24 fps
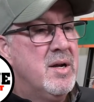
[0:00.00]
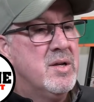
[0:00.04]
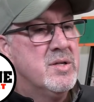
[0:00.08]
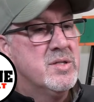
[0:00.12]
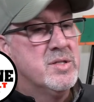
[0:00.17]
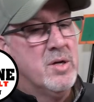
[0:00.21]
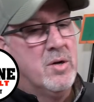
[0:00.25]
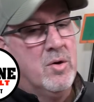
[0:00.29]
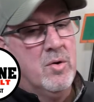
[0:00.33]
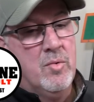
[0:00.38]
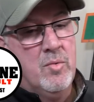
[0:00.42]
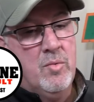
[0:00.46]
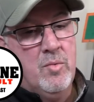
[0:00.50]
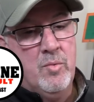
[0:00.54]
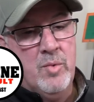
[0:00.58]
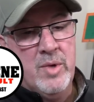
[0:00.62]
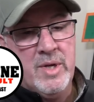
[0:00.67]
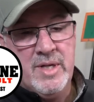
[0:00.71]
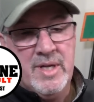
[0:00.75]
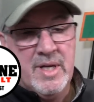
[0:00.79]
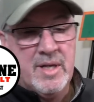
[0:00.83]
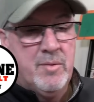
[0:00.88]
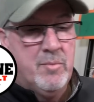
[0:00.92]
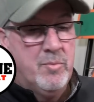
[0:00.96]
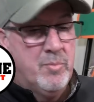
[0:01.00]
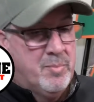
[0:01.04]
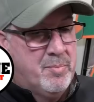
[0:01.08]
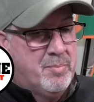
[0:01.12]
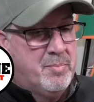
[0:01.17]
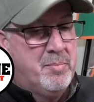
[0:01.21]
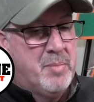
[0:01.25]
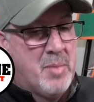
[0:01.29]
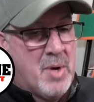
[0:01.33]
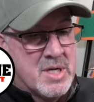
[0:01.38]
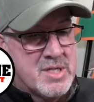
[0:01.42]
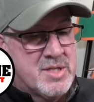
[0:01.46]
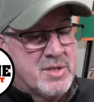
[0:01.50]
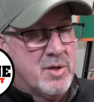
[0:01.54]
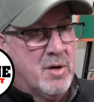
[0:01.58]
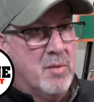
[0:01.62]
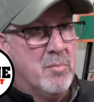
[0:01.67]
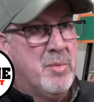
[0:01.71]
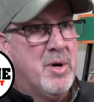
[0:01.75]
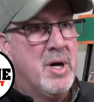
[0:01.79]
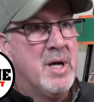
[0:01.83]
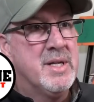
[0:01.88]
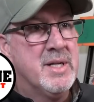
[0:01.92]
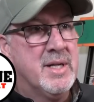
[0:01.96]
So we'd get busting our
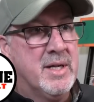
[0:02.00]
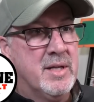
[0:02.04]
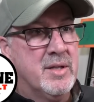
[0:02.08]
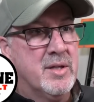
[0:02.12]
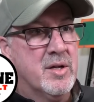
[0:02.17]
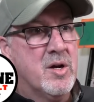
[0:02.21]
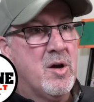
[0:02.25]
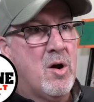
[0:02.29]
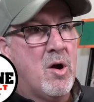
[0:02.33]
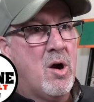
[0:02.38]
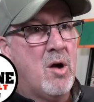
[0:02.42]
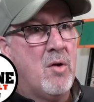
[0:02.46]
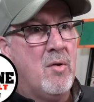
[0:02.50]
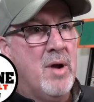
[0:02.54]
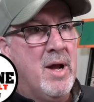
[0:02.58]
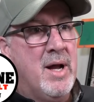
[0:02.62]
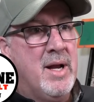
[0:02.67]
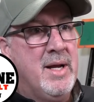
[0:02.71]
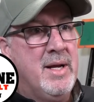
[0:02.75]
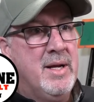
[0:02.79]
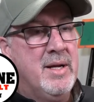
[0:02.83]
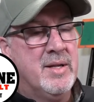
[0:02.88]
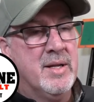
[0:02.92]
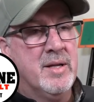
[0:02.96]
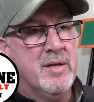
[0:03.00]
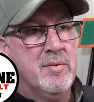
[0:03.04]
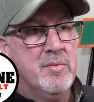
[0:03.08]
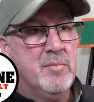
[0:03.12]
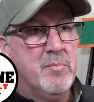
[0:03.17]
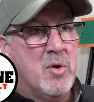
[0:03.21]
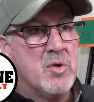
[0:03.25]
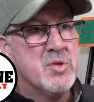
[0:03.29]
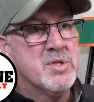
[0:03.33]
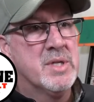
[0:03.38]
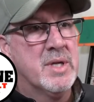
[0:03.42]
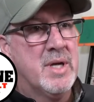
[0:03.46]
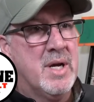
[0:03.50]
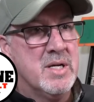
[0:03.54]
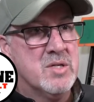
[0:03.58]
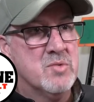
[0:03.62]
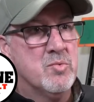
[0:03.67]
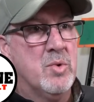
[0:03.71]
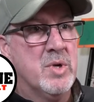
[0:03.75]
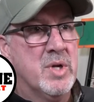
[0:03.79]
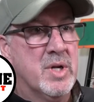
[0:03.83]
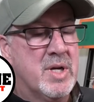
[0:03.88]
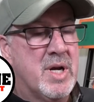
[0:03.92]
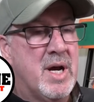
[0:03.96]
butt to get the car ready. And then most of the
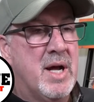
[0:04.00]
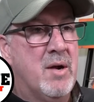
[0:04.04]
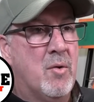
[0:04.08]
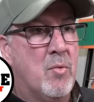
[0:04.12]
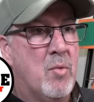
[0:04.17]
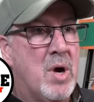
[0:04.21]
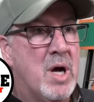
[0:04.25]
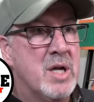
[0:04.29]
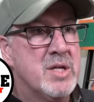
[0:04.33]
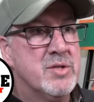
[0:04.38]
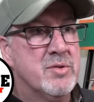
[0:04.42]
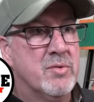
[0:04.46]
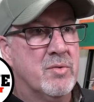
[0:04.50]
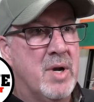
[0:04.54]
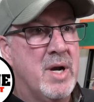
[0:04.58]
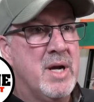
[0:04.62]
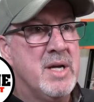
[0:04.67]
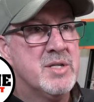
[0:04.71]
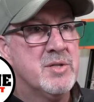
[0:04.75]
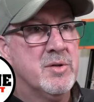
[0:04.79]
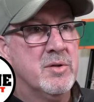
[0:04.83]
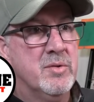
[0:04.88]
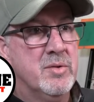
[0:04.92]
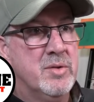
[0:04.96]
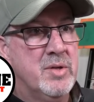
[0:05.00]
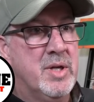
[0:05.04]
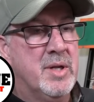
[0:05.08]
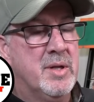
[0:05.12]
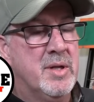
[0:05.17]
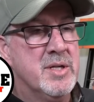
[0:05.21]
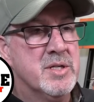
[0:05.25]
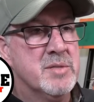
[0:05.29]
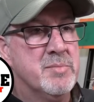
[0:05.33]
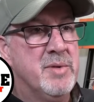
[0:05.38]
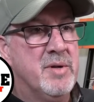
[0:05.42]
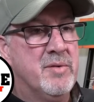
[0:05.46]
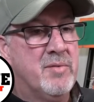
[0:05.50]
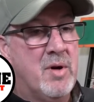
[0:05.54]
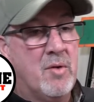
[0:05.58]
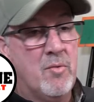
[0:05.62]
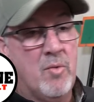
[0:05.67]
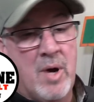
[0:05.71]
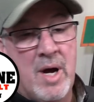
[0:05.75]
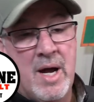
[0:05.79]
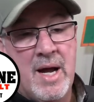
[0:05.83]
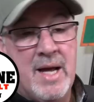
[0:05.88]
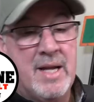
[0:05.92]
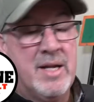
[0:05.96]
guys want to kind of watch the race or at least be about,
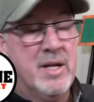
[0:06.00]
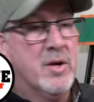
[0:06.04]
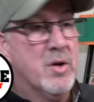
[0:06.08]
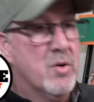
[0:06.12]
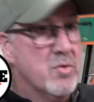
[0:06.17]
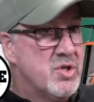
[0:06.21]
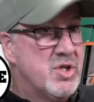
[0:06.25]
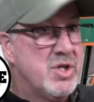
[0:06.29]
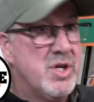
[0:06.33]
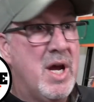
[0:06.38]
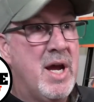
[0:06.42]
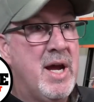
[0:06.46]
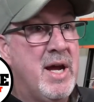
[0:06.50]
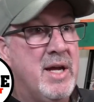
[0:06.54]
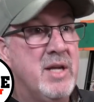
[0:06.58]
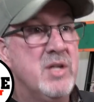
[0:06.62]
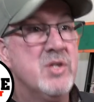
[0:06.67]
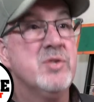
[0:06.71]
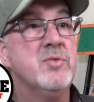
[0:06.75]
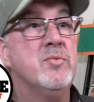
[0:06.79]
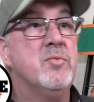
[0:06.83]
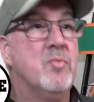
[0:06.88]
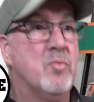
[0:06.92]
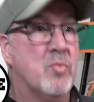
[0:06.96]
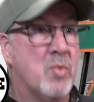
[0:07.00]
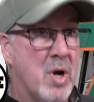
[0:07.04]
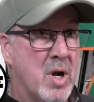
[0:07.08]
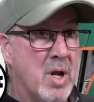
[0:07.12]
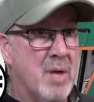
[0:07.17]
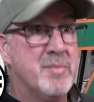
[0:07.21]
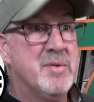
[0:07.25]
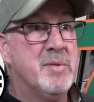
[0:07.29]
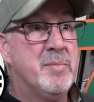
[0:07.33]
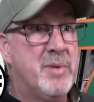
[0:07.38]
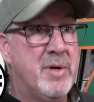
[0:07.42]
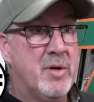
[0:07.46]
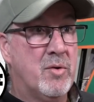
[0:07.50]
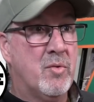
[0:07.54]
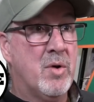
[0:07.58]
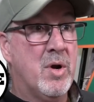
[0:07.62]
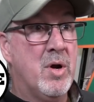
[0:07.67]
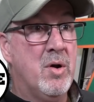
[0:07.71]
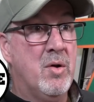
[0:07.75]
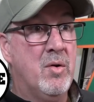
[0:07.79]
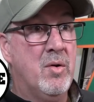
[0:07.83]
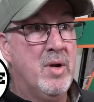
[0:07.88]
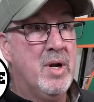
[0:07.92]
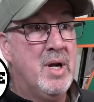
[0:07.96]
well, I had to go change, run up to pit
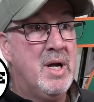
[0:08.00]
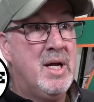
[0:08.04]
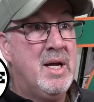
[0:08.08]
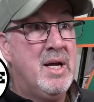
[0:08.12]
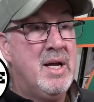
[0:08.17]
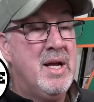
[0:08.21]
road.